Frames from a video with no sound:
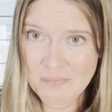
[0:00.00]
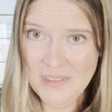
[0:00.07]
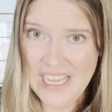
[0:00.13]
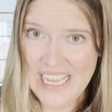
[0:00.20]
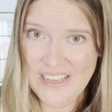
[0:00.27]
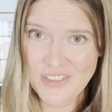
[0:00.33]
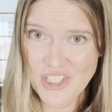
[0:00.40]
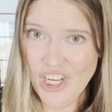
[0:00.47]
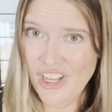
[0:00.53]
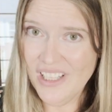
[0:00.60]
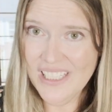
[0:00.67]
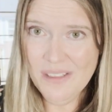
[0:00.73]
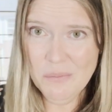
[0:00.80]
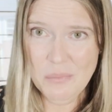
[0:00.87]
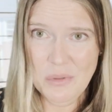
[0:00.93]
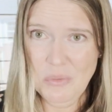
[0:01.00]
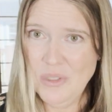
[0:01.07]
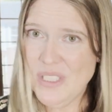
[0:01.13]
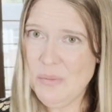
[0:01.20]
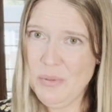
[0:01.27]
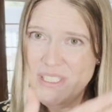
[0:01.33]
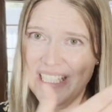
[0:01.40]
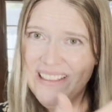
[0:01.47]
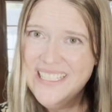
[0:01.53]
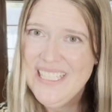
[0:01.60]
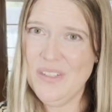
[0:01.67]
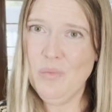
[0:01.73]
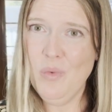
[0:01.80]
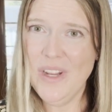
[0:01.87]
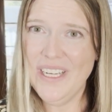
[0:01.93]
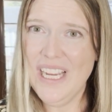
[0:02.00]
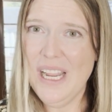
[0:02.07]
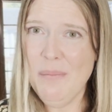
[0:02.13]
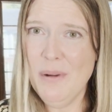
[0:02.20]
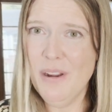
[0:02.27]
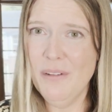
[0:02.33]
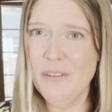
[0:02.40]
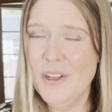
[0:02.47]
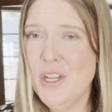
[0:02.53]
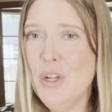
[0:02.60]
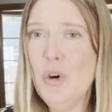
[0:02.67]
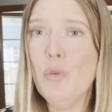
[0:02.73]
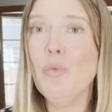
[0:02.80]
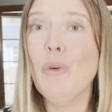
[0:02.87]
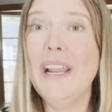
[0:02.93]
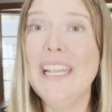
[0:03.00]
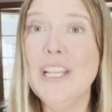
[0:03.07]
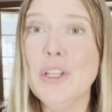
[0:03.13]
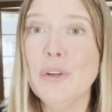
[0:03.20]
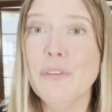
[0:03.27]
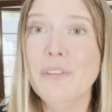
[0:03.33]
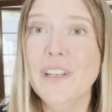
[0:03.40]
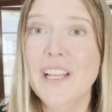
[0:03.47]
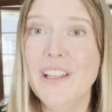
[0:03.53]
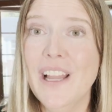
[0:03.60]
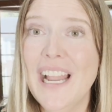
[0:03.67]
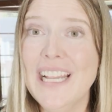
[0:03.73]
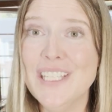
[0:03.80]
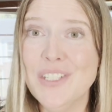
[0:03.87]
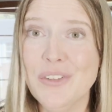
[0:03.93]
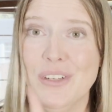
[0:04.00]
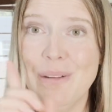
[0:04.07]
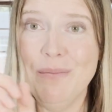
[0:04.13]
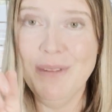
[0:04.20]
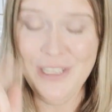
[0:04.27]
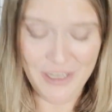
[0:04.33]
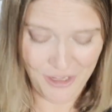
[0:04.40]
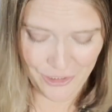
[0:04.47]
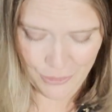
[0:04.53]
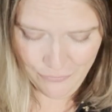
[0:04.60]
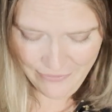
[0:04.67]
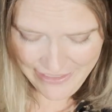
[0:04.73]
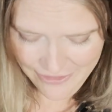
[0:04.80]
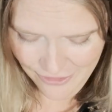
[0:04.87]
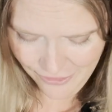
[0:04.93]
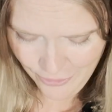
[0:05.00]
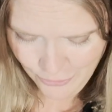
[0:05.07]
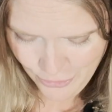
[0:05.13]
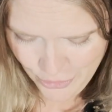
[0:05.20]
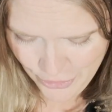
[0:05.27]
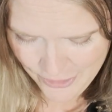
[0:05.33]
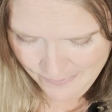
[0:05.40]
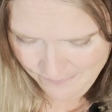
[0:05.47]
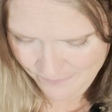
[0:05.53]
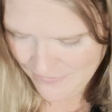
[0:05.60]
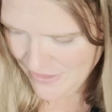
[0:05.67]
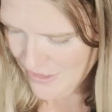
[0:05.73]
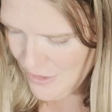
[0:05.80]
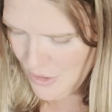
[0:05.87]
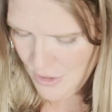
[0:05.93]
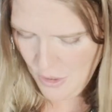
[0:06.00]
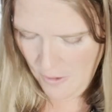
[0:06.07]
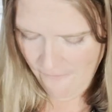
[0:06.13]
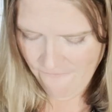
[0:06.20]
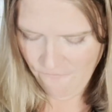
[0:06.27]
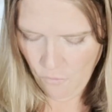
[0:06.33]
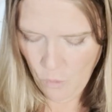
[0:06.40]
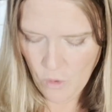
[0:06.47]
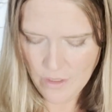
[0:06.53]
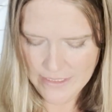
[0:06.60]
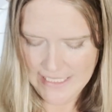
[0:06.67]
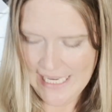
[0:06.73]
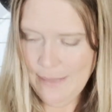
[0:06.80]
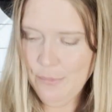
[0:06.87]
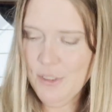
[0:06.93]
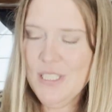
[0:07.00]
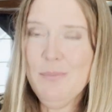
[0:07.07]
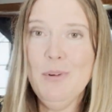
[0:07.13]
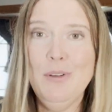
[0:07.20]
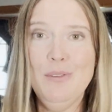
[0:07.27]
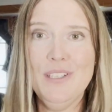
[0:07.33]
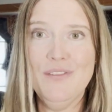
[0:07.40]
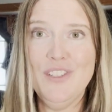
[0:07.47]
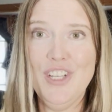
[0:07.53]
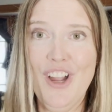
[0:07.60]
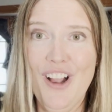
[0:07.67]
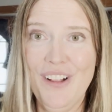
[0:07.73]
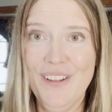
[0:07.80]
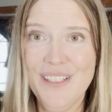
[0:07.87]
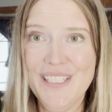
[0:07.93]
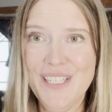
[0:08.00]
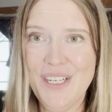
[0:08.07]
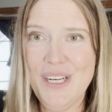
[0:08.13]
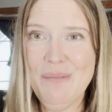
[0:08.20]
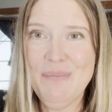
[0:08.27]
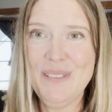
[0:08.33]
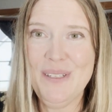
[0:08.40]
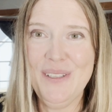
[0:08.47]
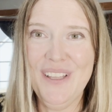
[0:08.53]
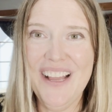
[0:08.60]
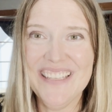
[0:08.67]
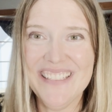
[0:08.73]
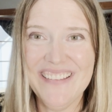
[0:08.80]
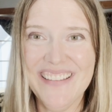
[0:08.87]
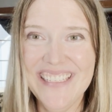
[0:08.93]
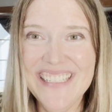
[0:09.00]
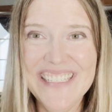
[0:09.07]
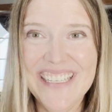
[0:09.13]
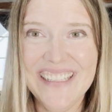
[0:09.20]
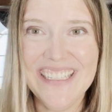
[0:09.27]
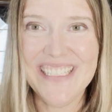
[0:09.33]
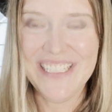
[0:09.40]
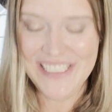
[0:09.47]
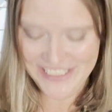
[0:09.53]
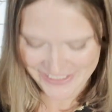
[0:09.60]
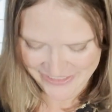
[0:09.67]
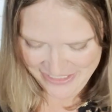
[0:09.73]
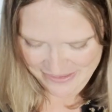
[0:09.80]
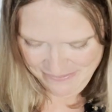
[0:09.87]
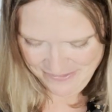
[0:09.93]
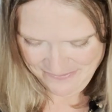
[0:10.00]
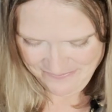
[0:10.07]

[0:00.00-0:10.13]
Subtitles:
I have chocolate, but we'll just pretend this is 1 cup of regular vanilla ice cream, not low fat, not low sugar. 4 tablespoons of chocolate syrup, so lots of this delicious syrup.